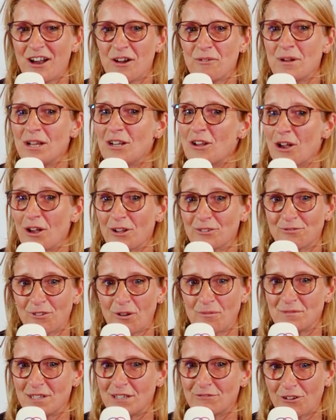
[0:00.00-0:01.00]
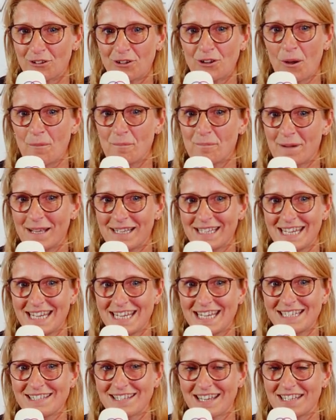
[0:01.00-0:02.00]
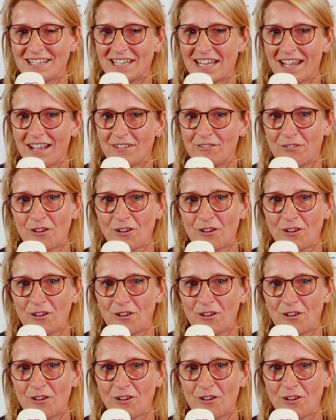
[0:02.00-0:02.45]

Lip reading: We learned from different companies and their